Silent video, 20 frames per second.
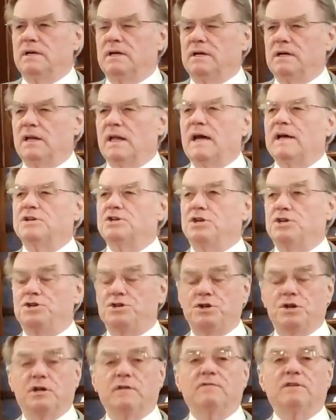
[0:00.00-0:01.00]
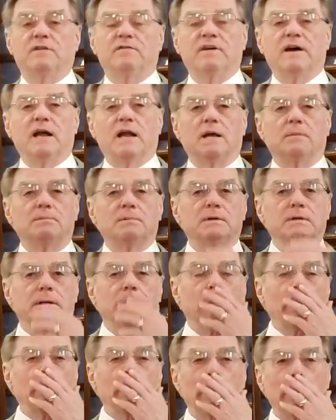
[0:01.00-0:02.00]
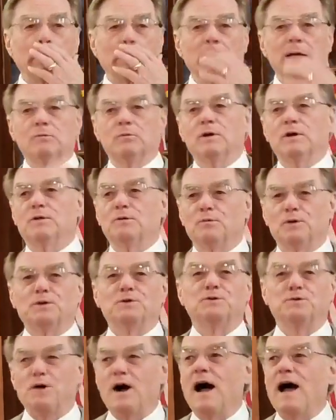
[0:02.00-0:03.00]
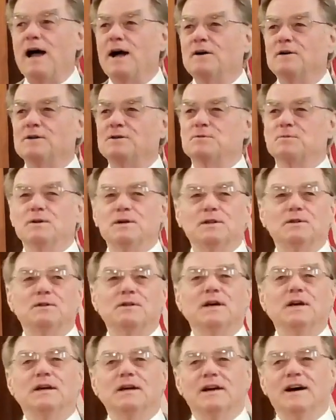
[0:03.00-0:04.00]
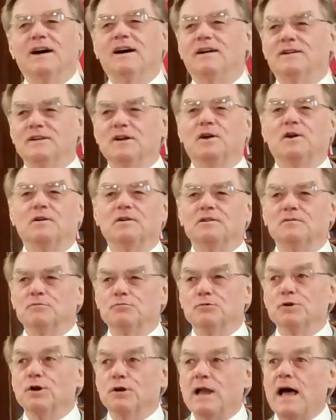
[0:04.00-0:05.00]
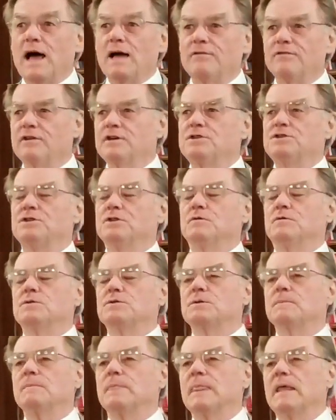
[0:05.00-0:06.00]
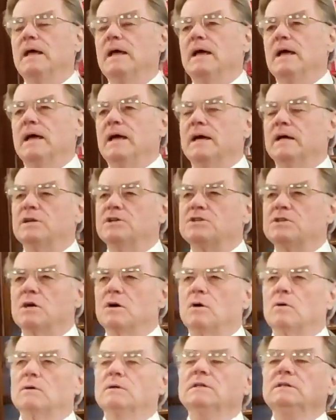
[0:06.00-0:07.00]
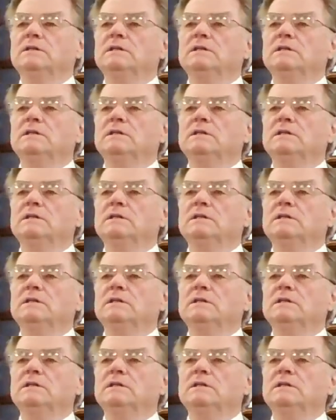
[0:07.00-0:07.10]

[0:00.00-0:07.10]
like she should have developed you know, with, with, with trials, with, uh, you know, real life issues. And so